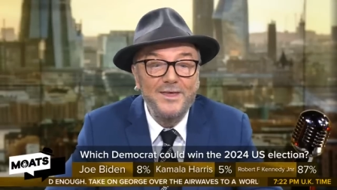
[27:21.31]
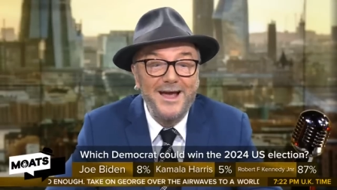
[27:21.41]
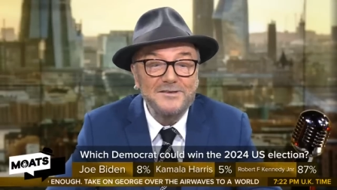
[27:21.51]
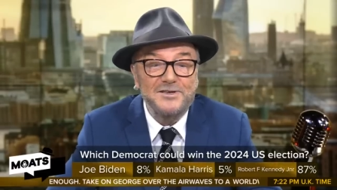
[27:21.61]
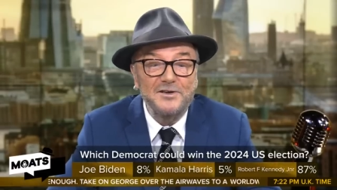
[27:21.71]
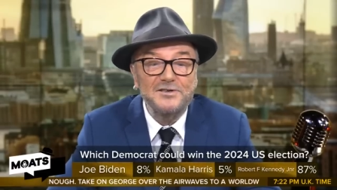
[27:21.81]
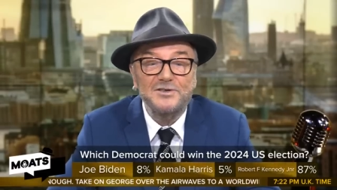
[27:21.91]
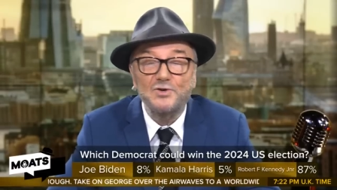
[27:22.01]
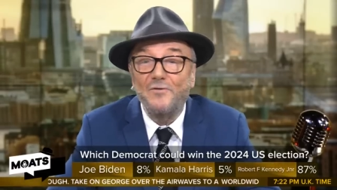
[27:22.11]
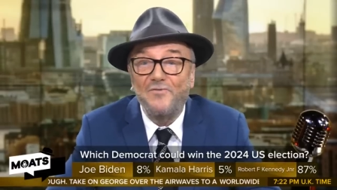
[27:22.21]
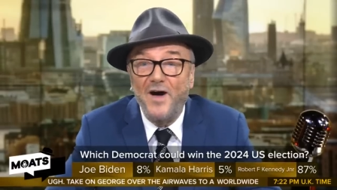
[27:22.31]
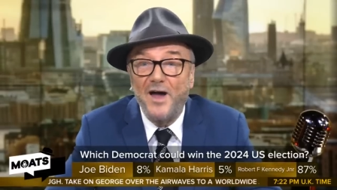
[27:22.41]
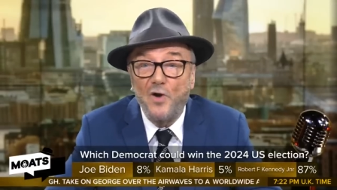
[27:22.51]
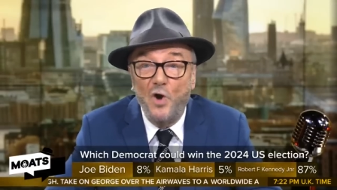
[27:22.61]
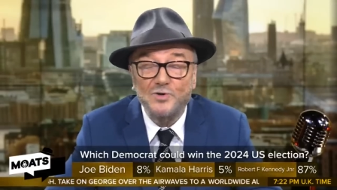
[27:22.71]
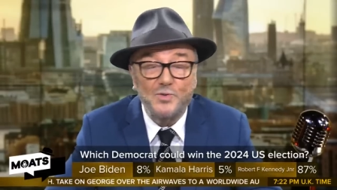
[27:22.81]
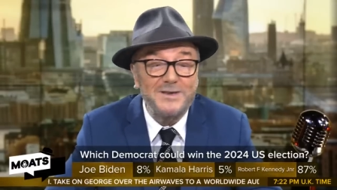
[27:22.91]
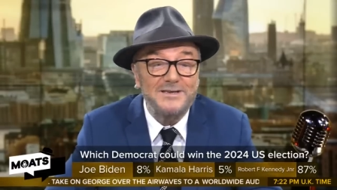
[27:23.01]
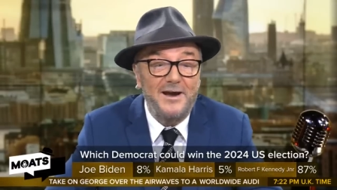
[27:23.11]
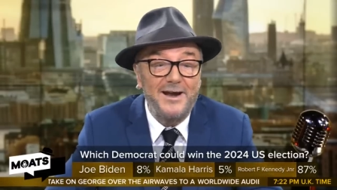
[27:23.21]
The answers so far on
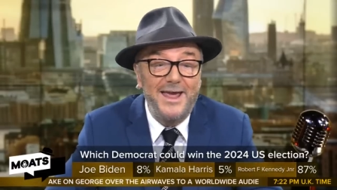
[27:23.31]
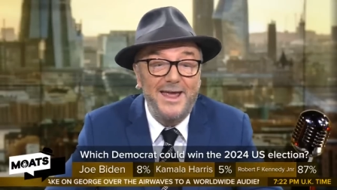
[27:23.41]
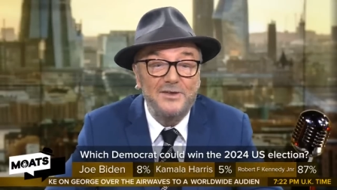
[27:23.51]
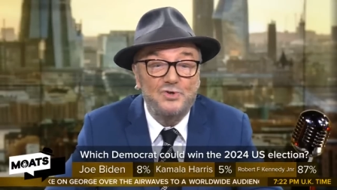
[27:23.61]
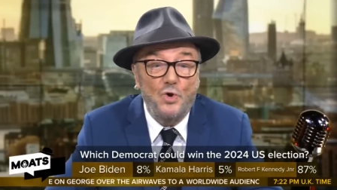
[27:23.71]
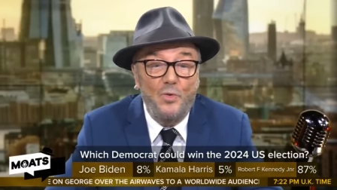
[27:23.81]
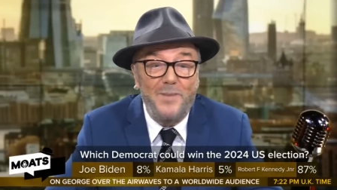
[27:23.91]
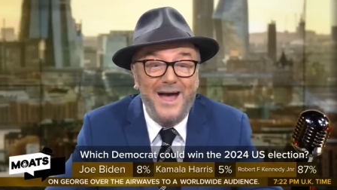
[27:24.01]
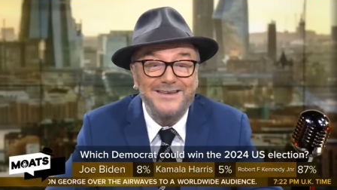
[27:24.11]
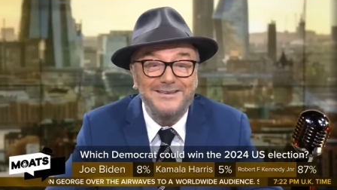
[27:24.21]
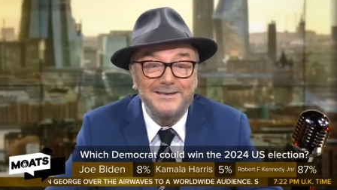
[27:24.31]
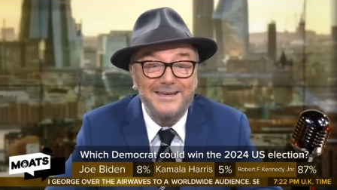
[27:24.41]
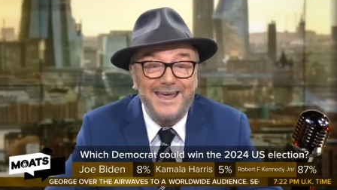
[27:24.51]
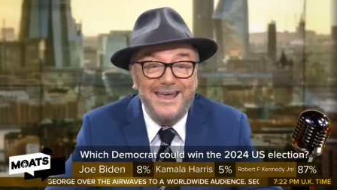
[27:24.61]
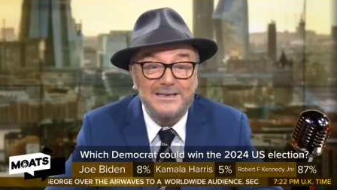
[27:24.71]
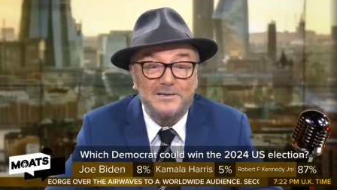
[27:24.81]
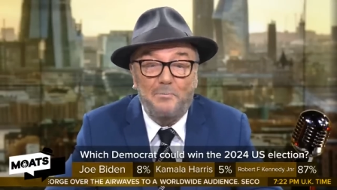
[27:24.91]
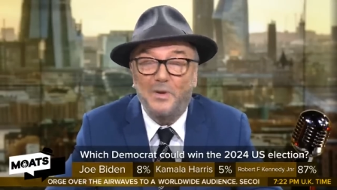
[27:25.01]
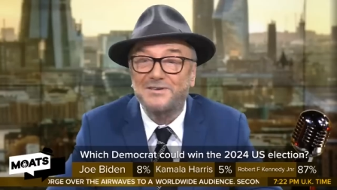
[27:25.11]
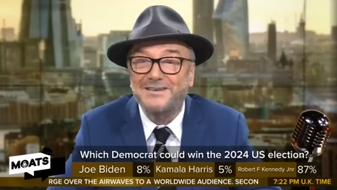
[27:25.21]
Twitter: A, Joe Biden,
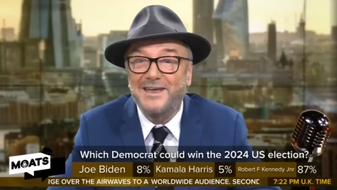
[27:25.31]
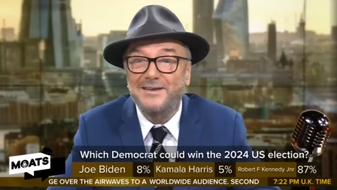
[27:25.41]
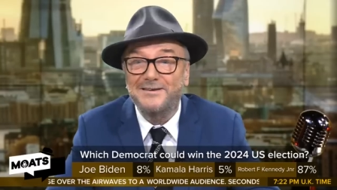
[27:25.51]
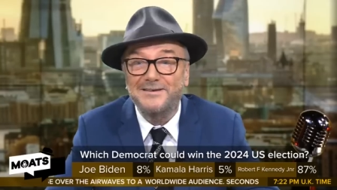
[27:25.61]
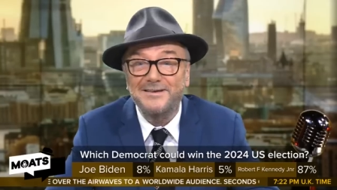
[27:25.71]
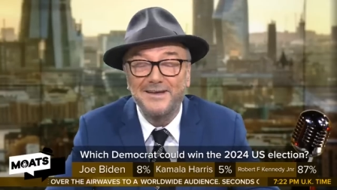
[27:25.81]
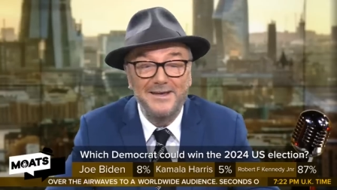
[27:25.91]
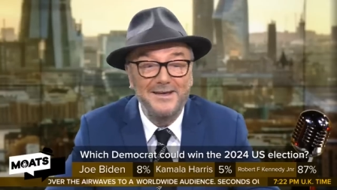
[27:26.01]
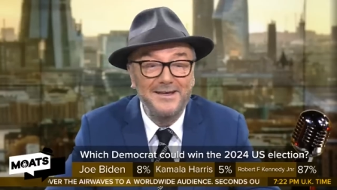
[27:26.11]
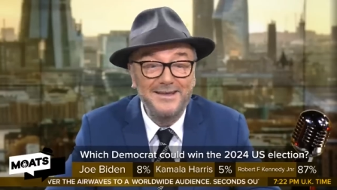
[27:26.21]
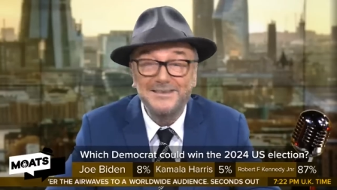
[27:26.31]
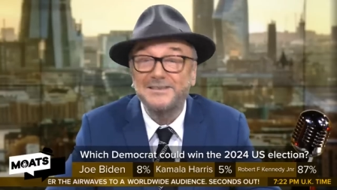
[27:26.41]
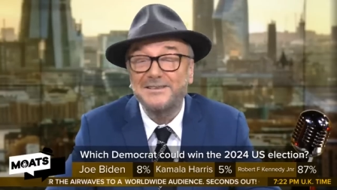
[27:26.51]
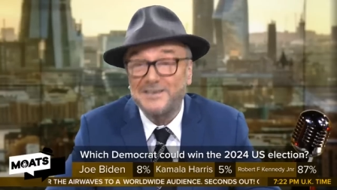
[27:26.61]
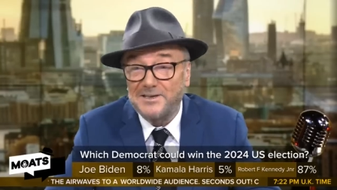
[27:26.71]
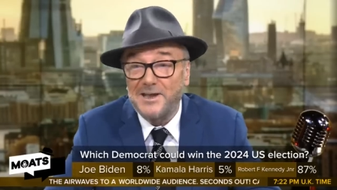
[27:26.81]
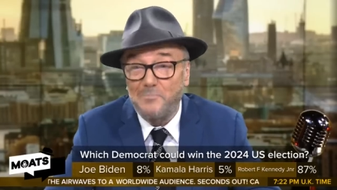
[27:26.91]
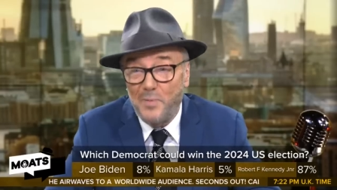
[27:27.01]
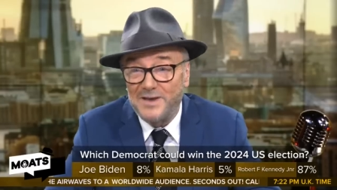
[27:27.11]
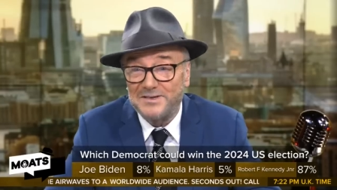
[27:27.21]
8%. He's the
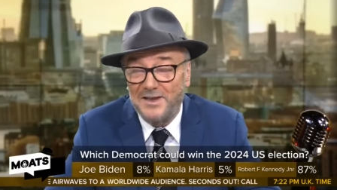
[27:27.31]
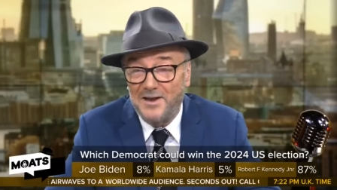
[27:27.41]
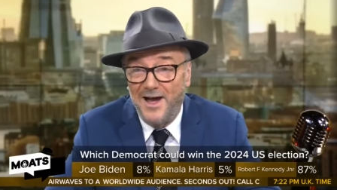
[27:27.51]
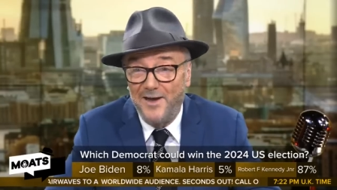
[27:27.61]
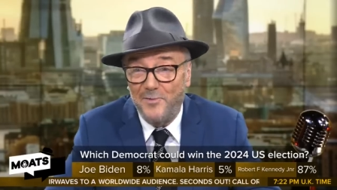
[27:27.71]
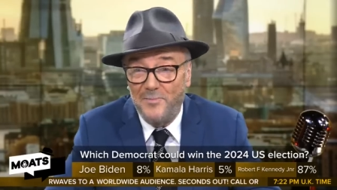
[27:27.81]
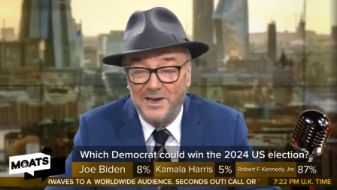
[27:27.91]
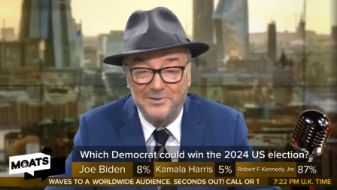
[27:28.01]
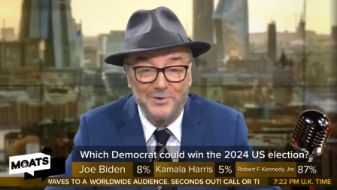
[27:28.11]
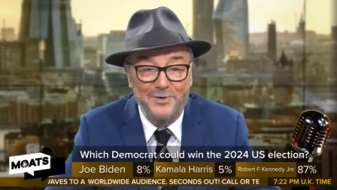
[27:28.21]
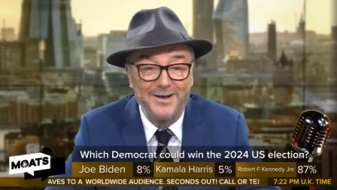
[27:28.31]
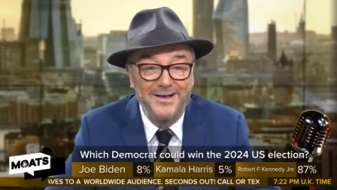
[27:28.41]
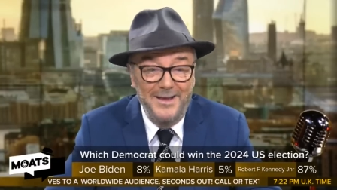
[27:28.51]
sitting president, I remind you.